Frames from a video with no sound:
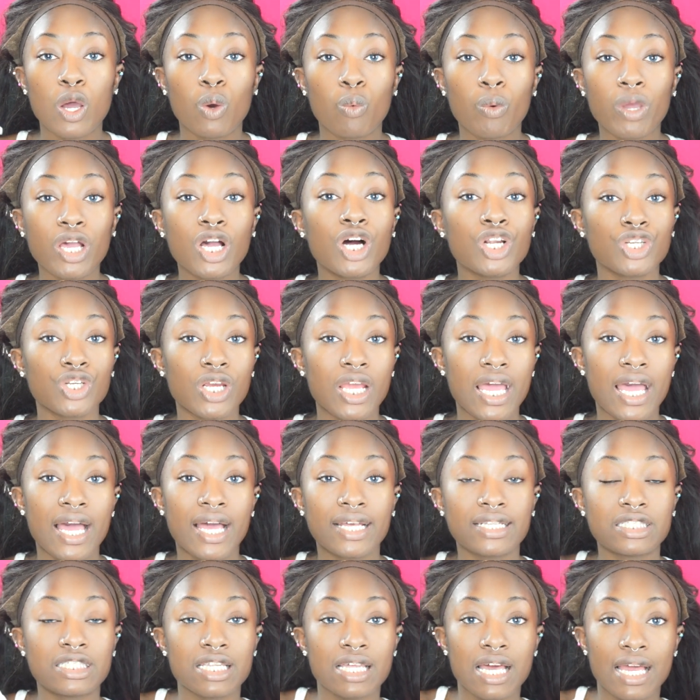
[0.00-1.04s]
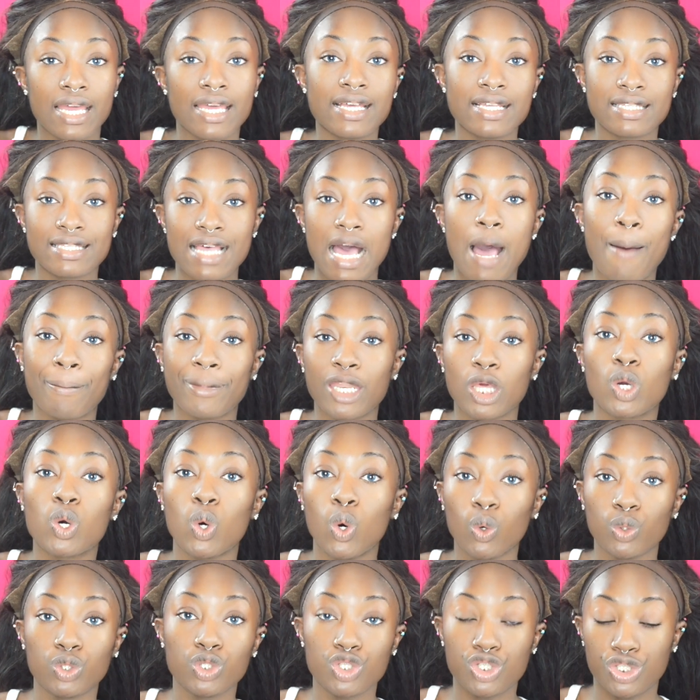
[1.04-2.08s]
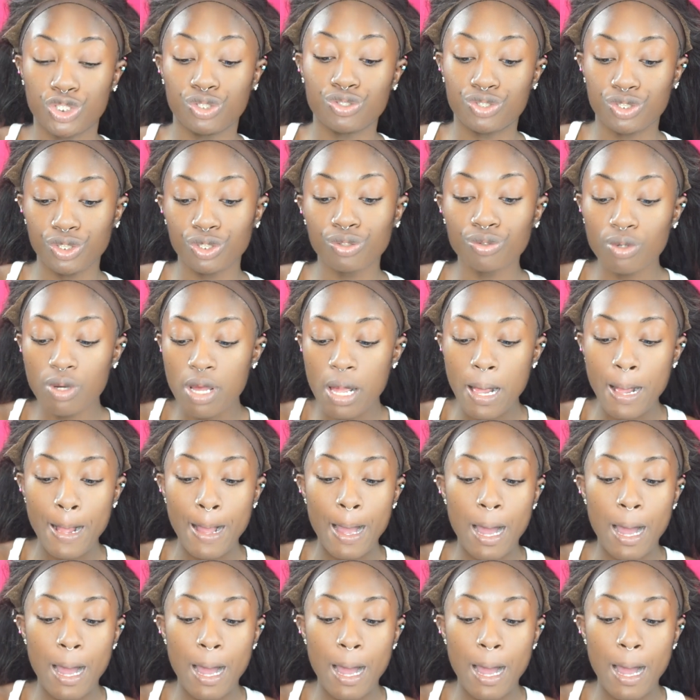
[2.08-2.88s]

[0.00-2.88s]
wig on your head is how many coat you should do.